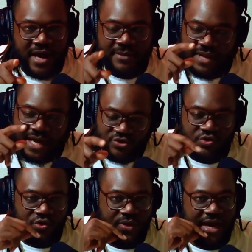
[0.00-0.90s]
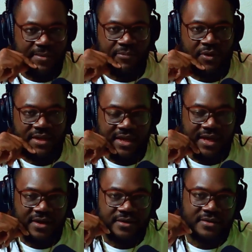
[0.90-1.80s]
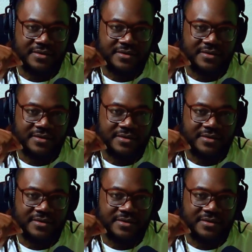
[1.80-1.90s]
I'm you do got a point there.